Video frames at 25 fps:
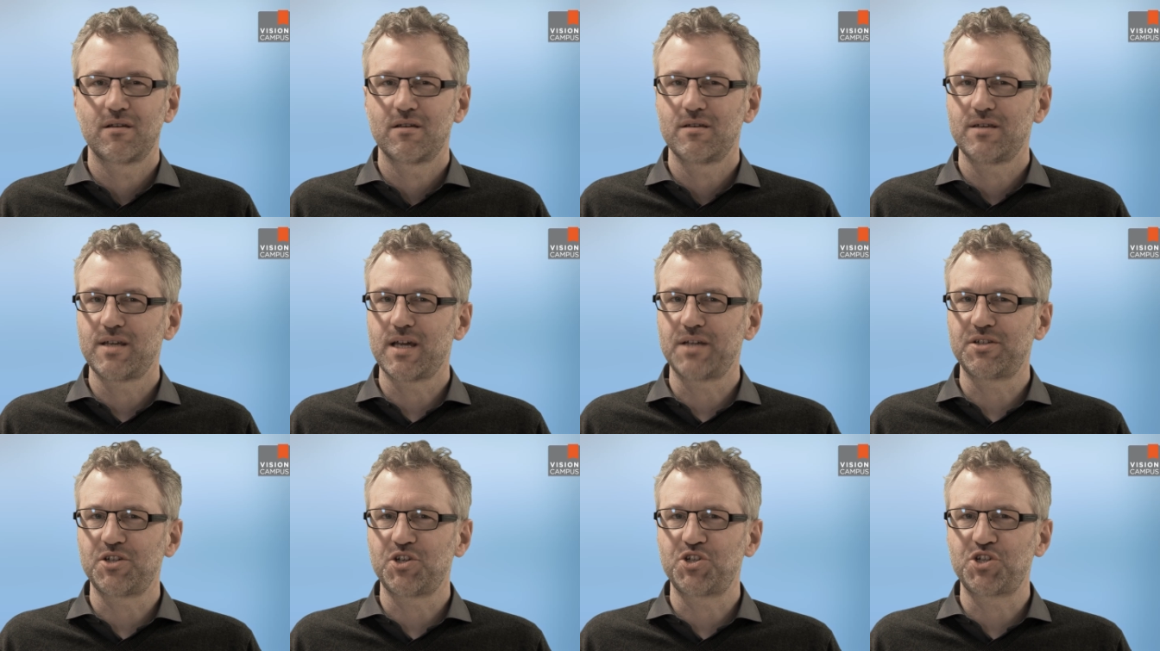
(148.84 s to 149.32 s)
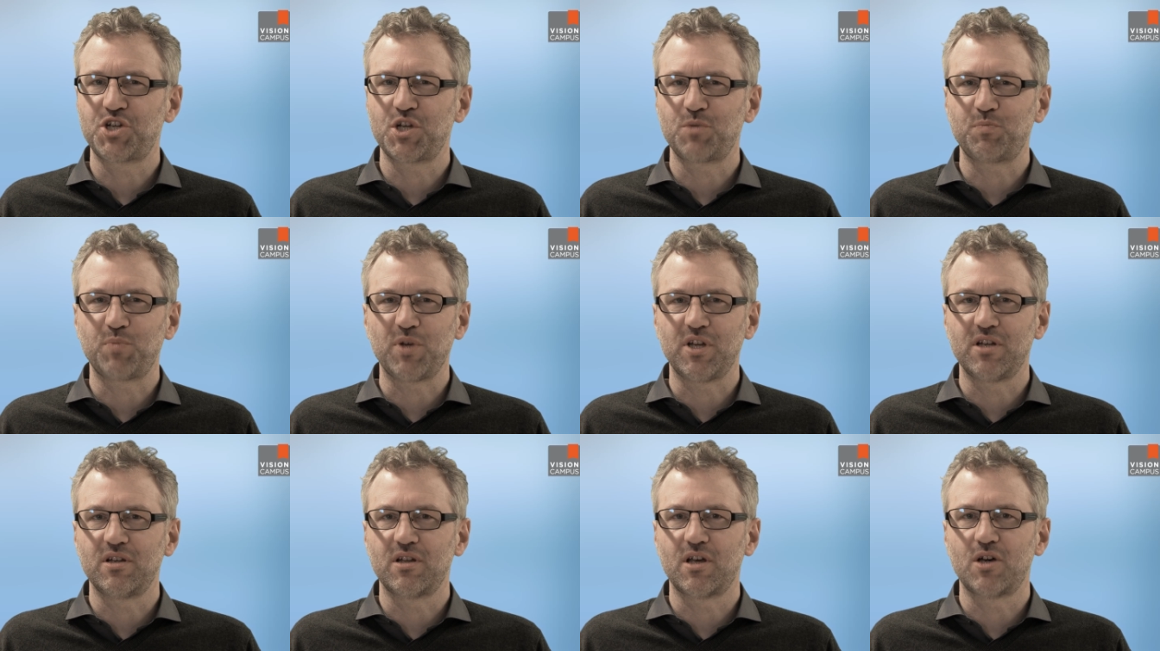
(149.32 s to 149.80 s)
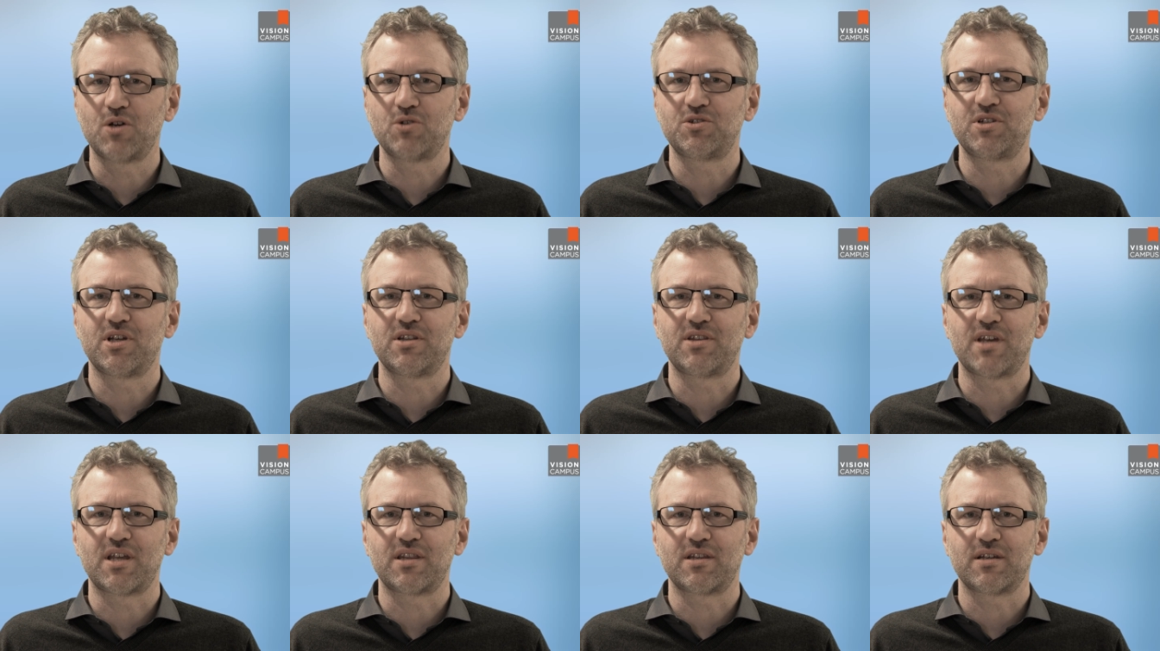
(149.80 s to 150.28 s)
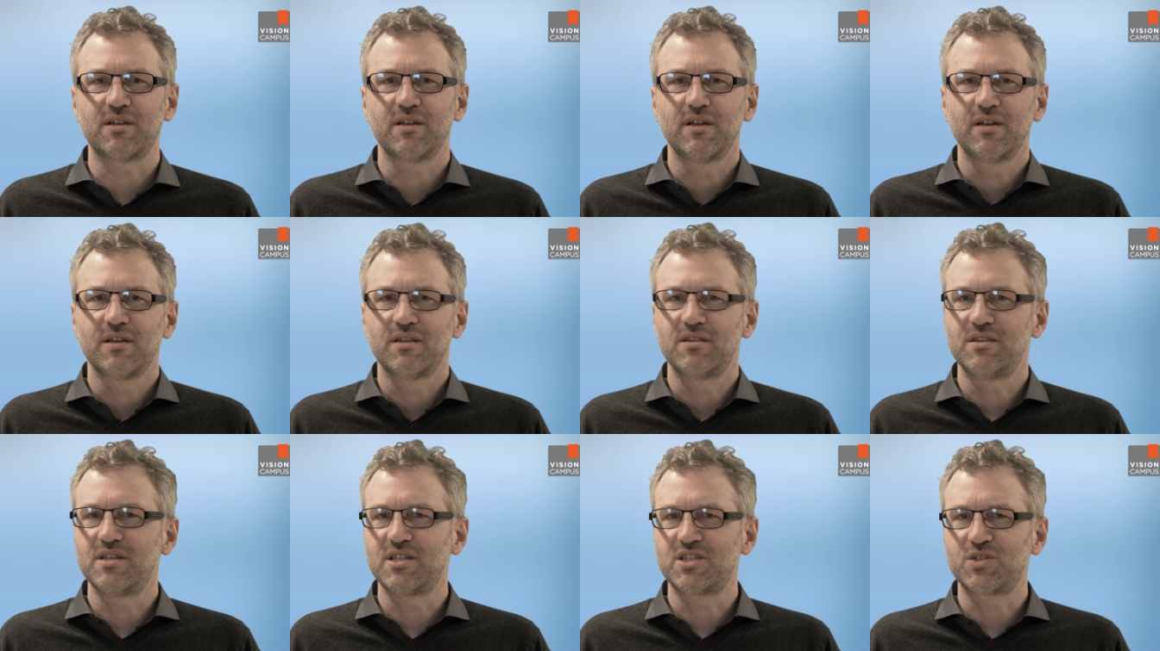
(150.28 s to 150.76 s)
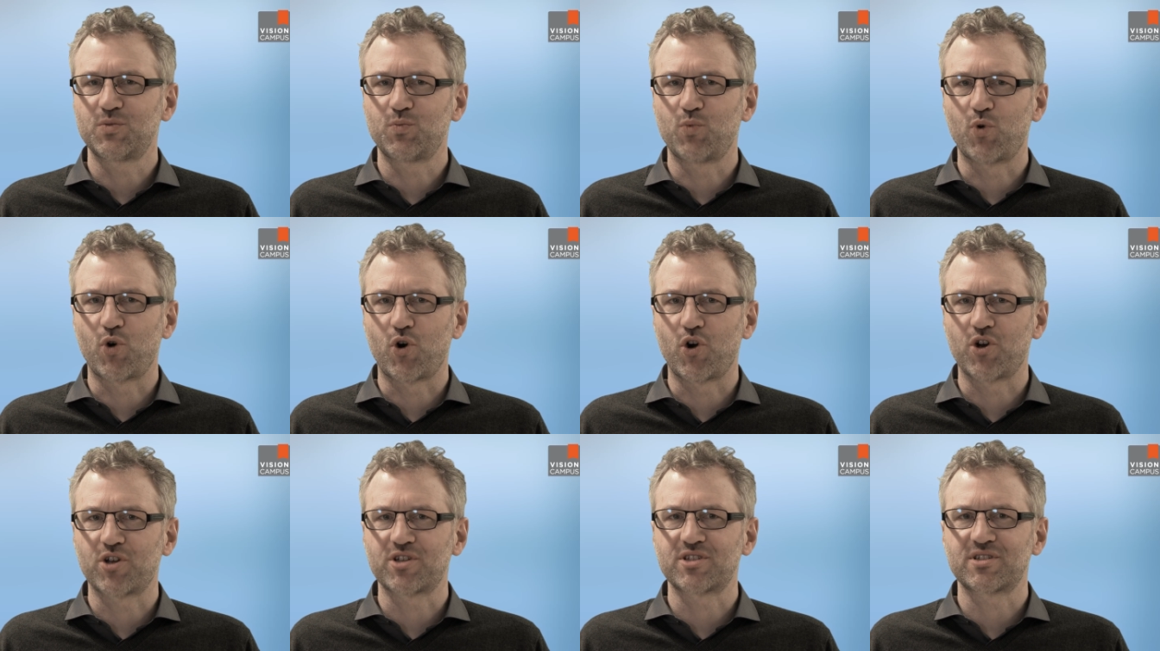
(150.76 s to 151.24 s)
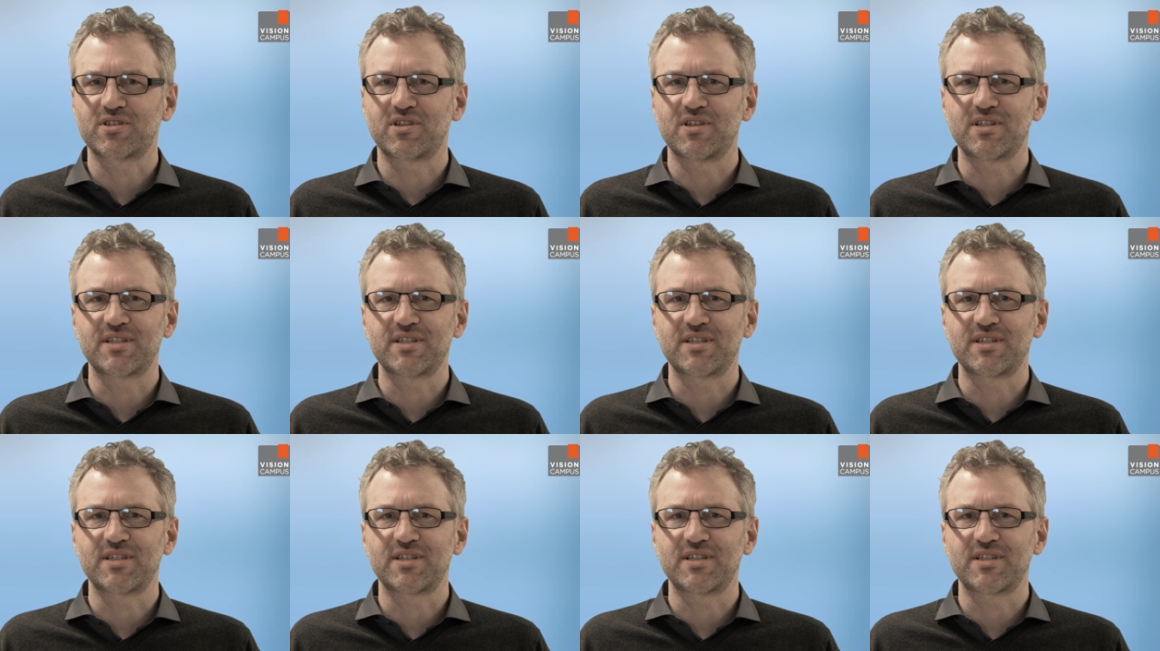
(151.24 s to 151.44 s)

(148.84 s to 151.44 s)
Yet it should be noted that this works